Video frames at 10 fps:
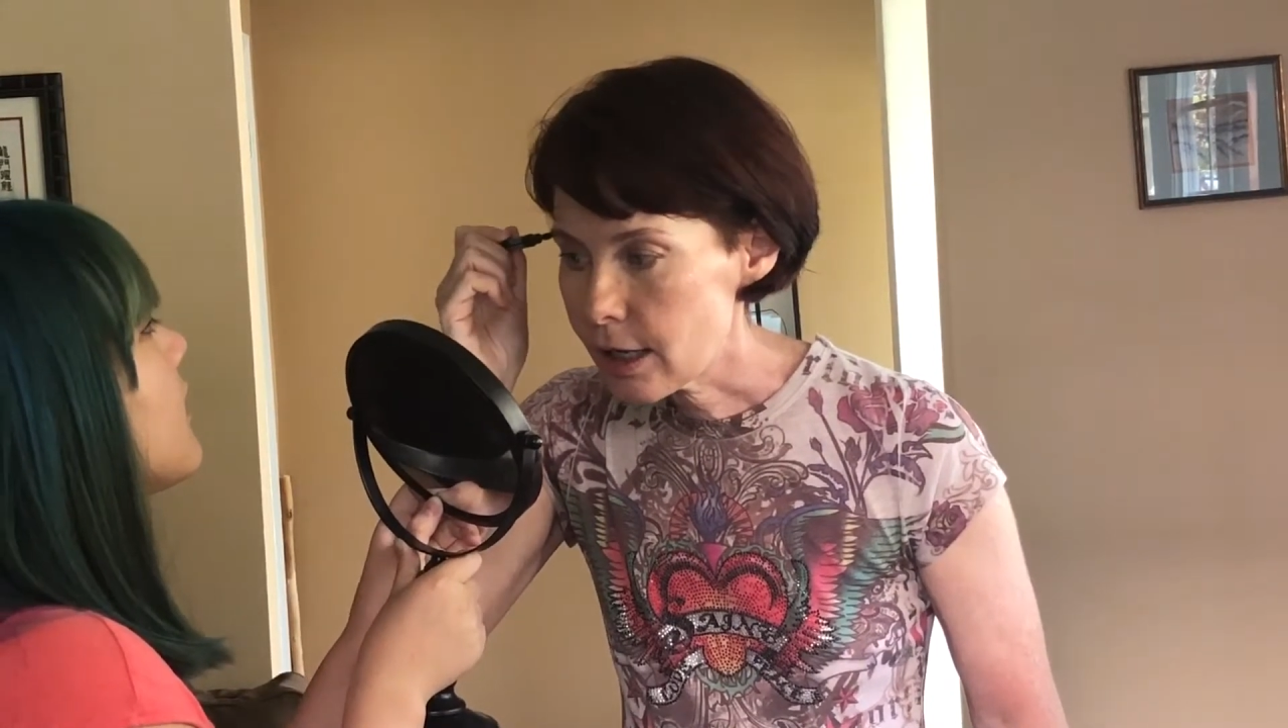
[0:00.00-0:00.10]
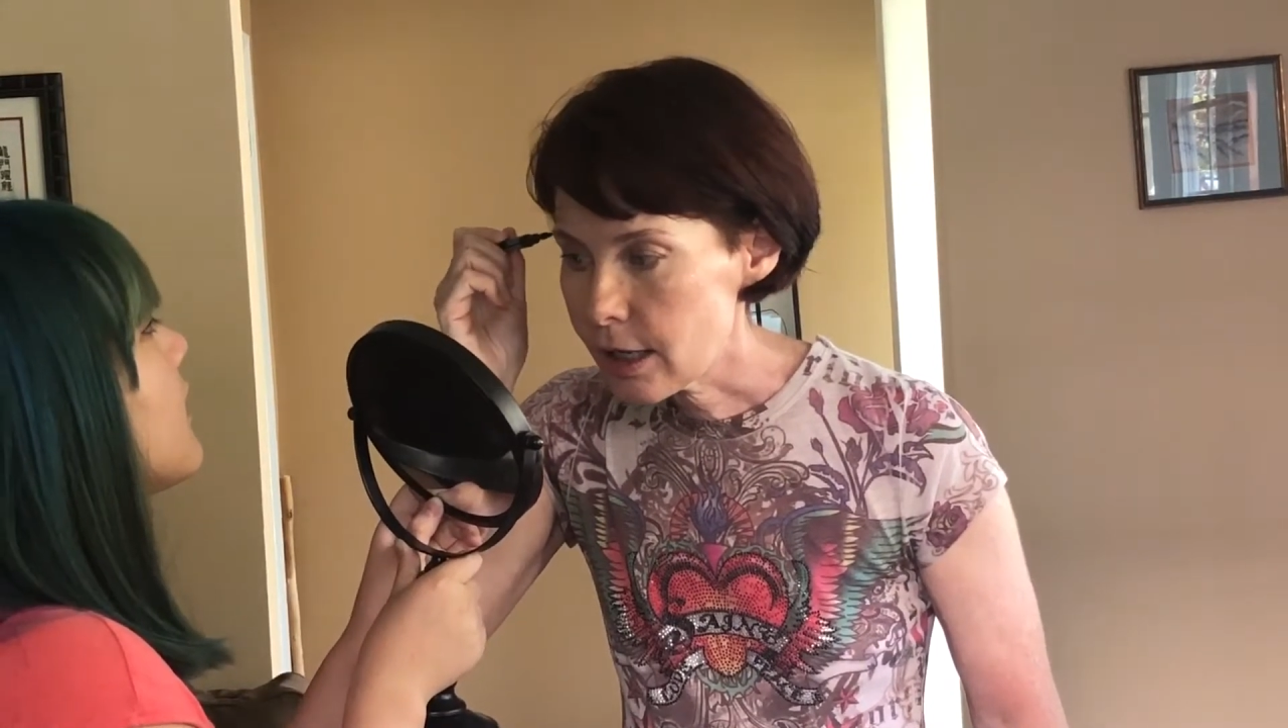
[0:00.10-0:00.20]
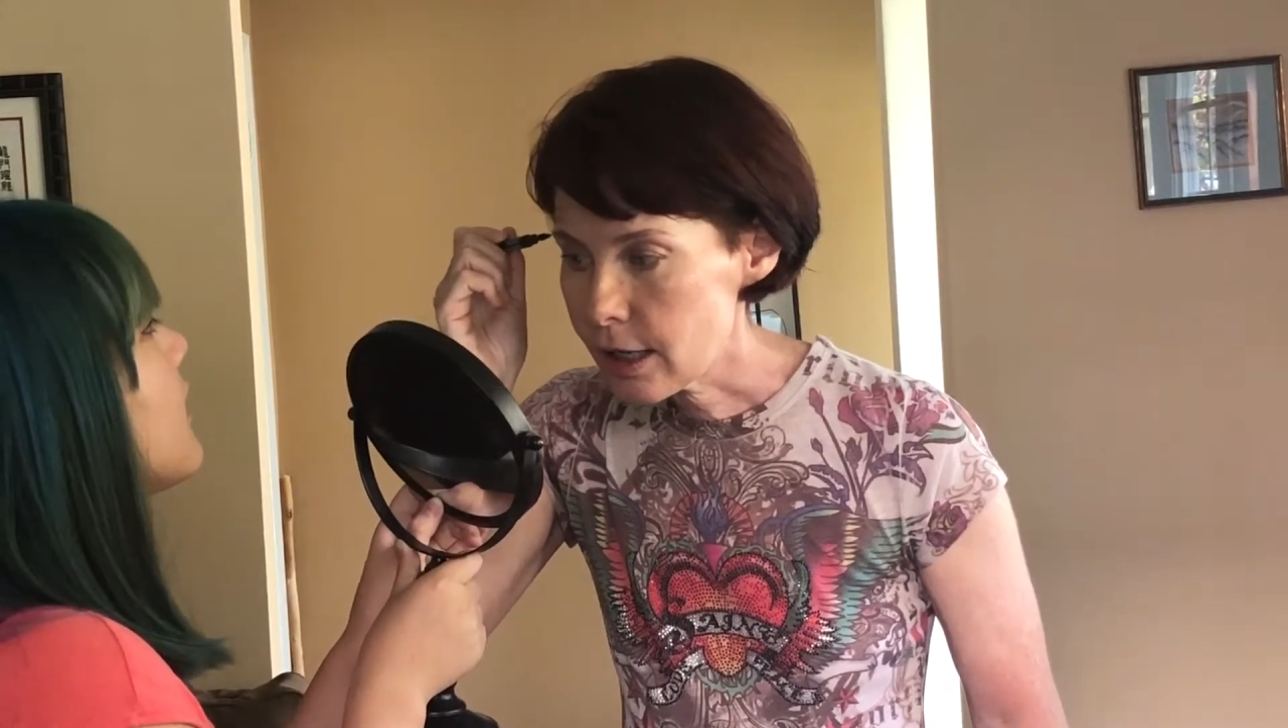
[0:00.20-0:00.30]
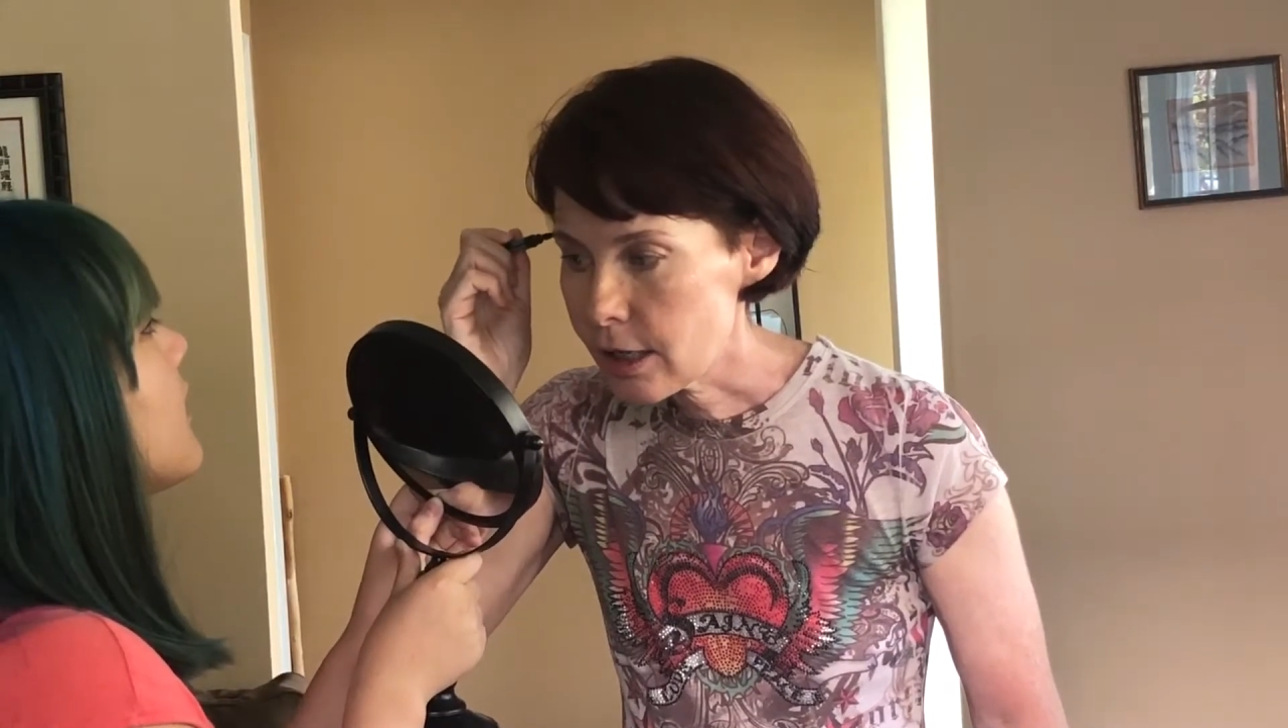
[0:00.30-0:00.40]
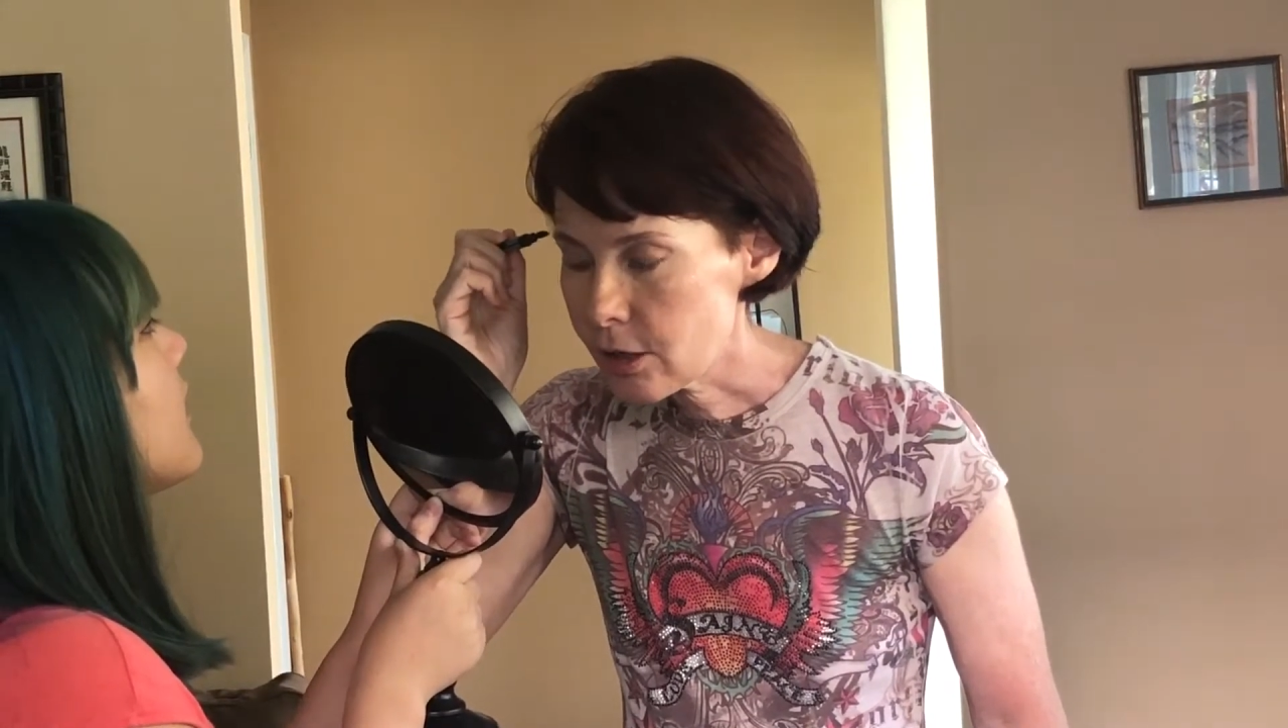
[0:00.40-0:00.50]

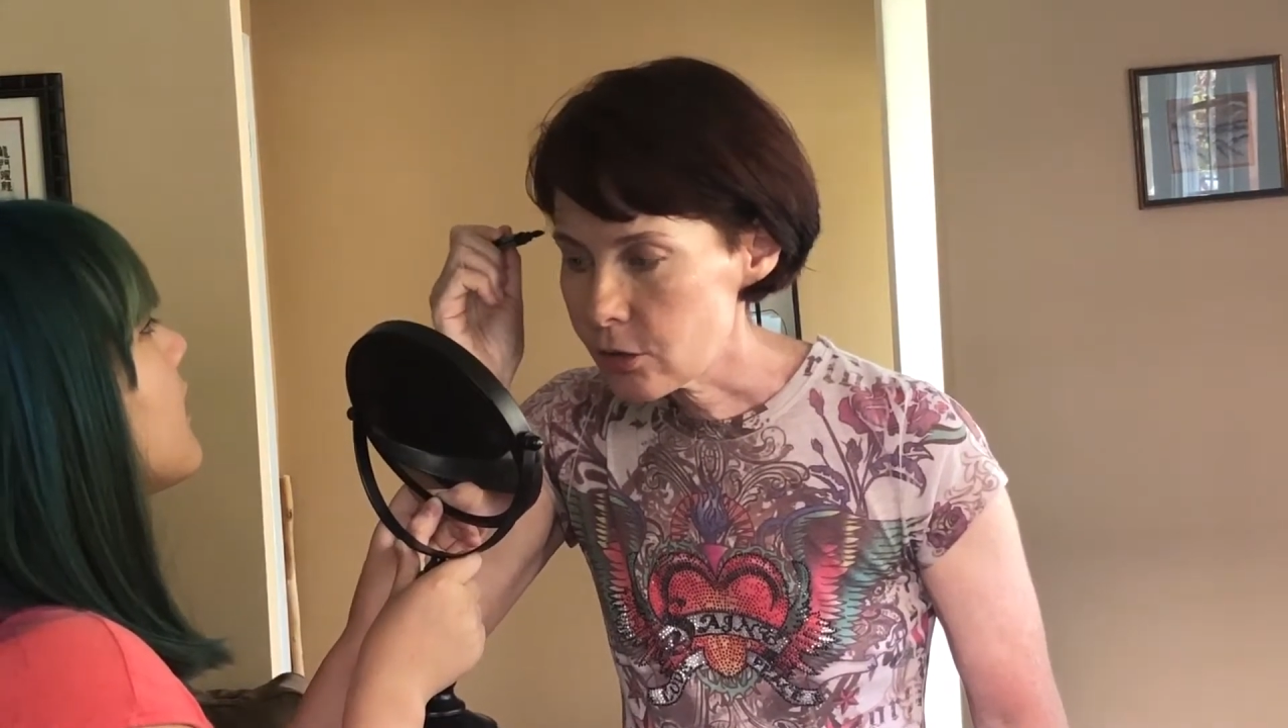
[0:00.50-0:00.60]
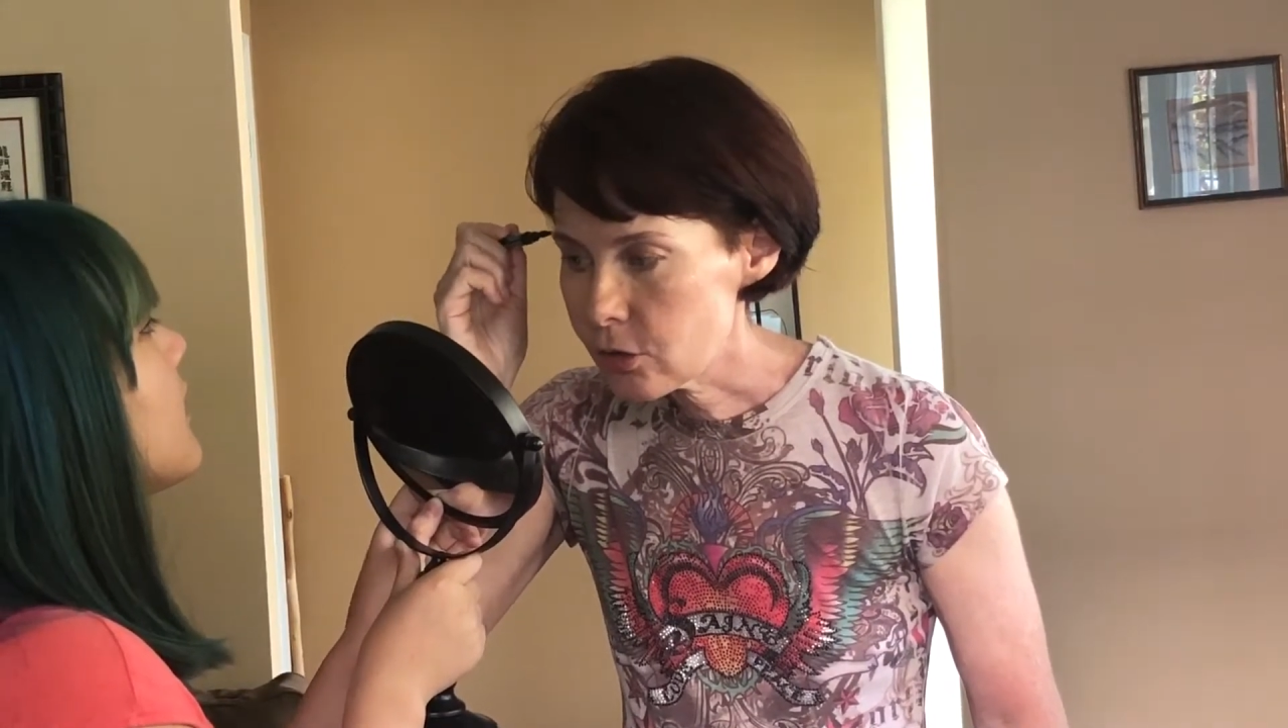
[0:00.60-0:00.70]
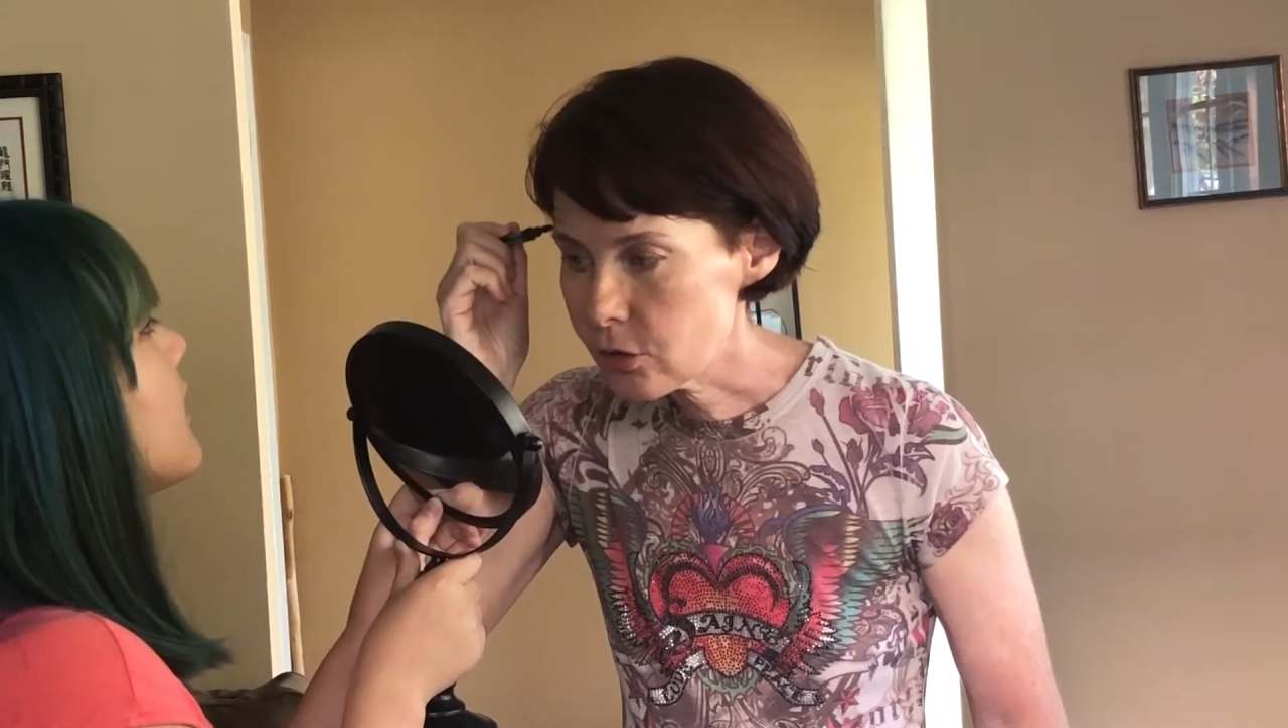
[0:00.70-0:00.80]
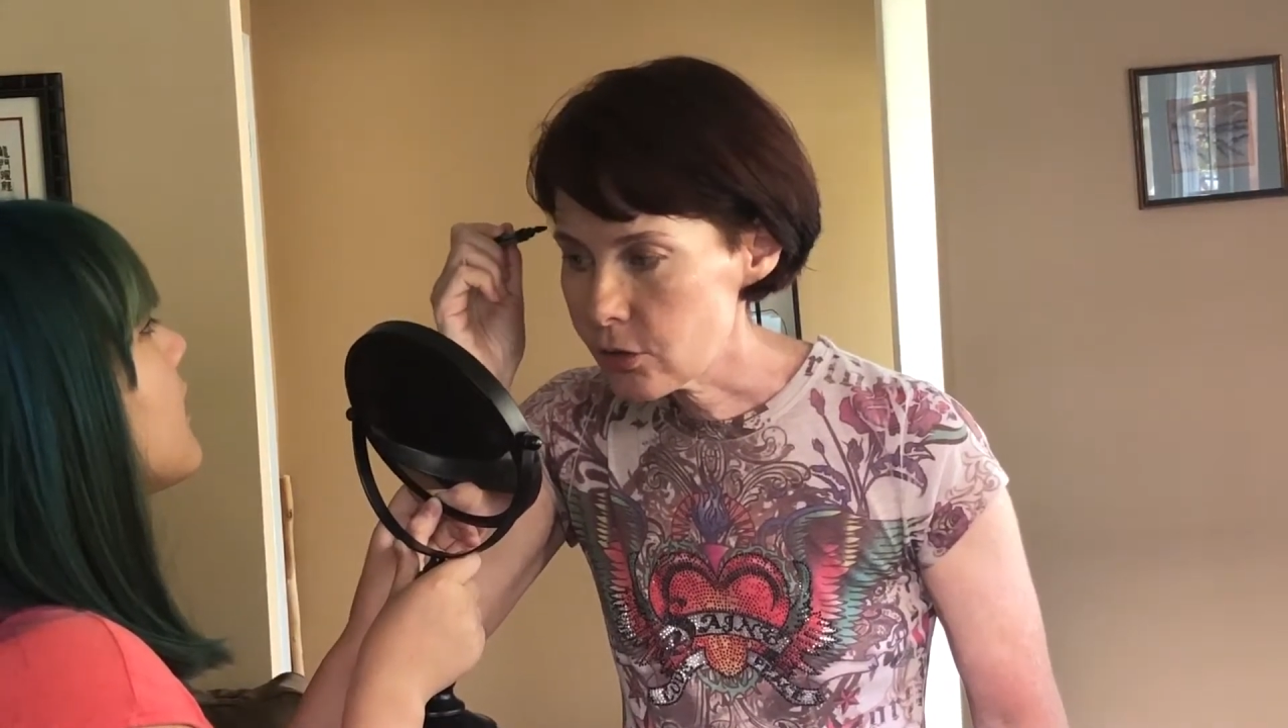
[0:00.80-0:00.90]
And I'll do